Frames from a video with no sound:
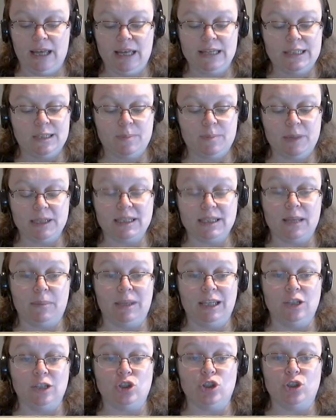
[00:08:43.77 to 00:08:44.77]
splitting
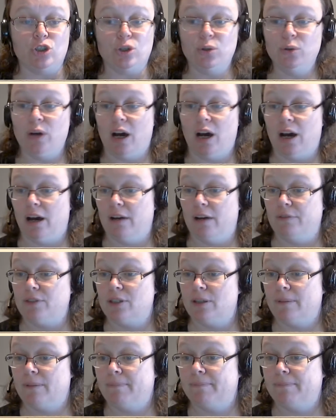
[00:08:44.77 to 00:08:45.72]
me into 2 halves.